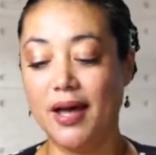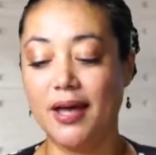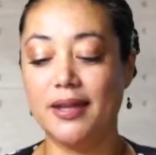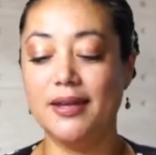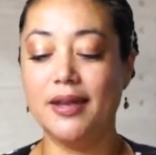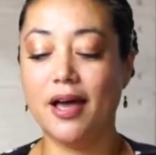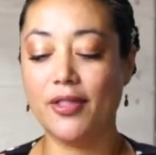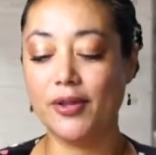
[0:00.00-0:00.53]

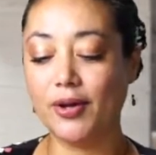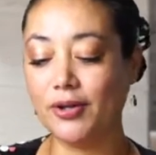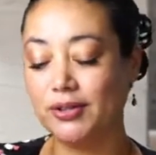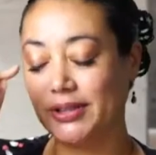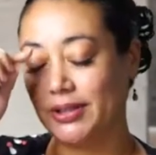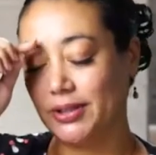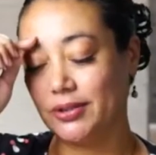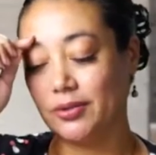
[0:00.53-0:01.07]

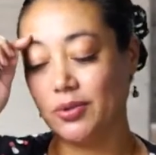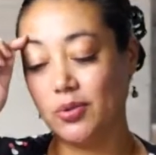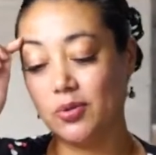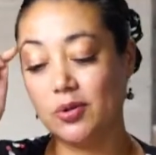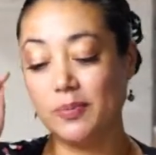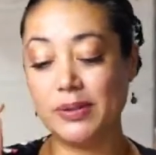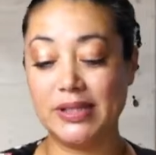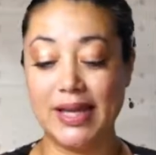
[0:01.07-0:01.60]
another little
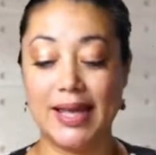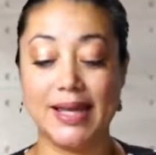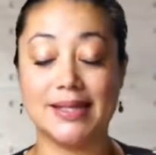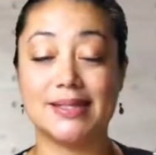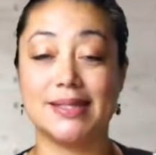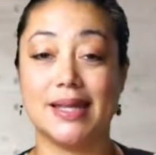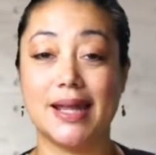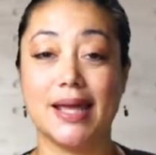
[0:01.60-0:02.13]
cool
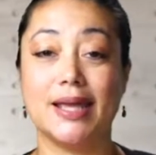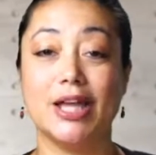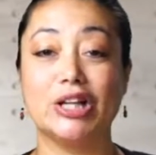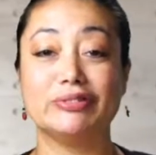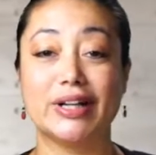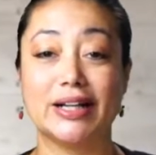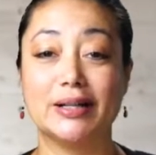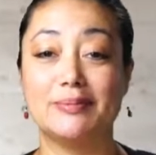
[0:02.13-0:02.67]
place that I
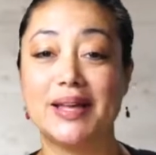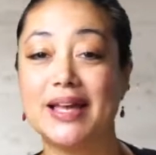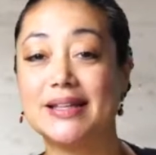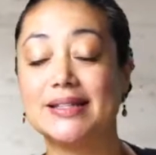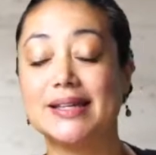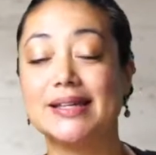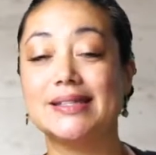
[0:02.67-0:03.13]
can recommend.